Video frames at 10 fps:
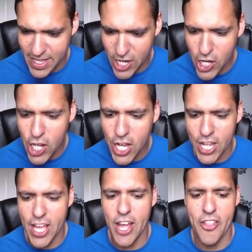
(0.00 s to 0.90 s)
Look
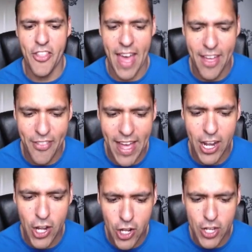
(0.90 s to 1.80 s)
at that. That
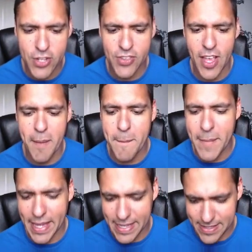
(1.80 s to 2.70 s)
looks
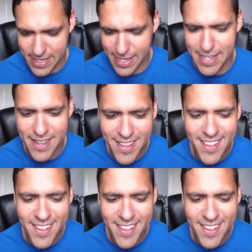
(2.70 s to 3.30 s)
amazing.